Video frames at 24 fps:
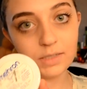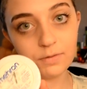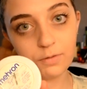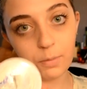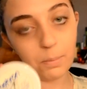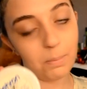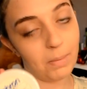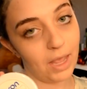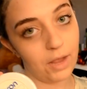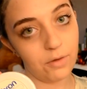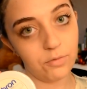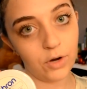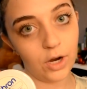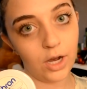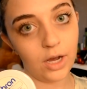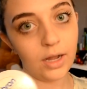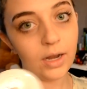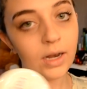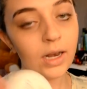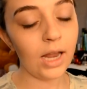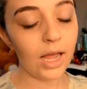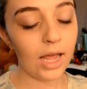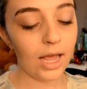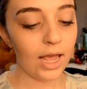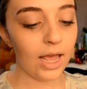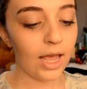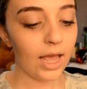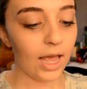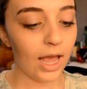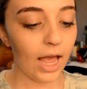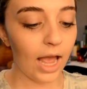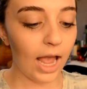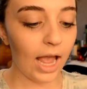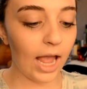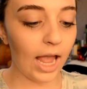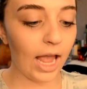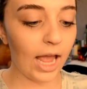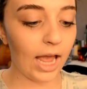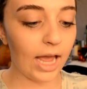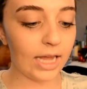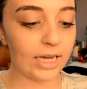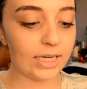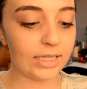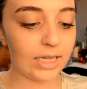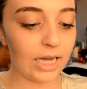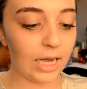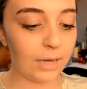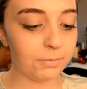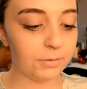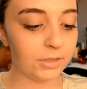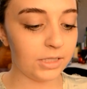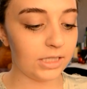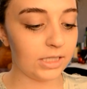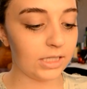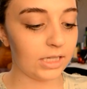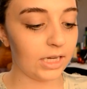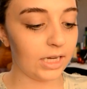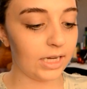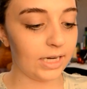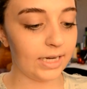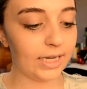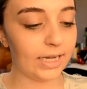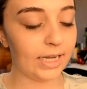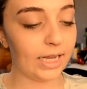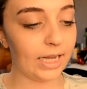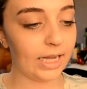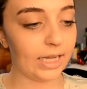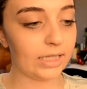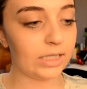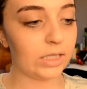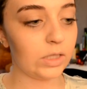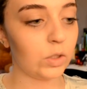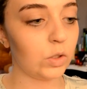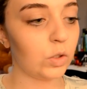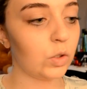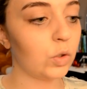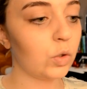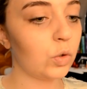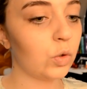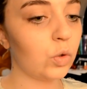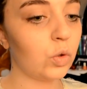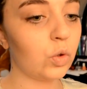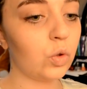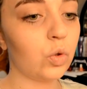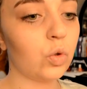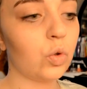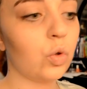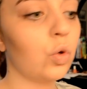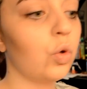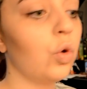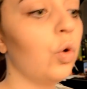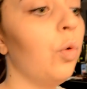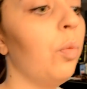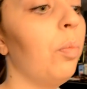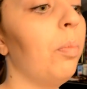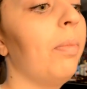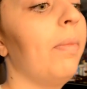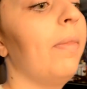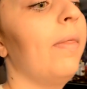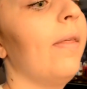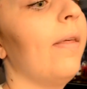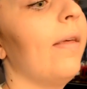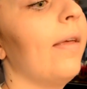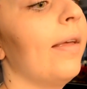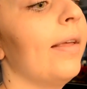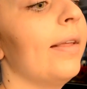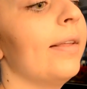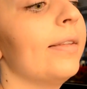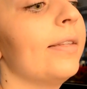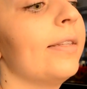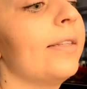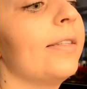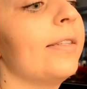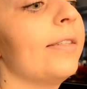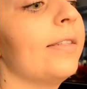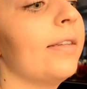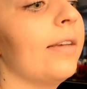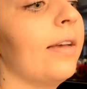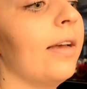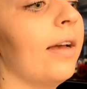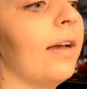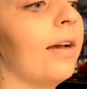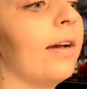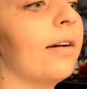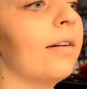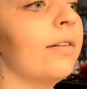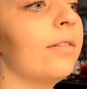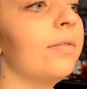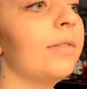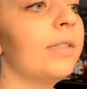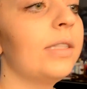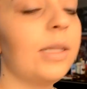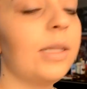from Mehron, and I'm just going to scoop this out with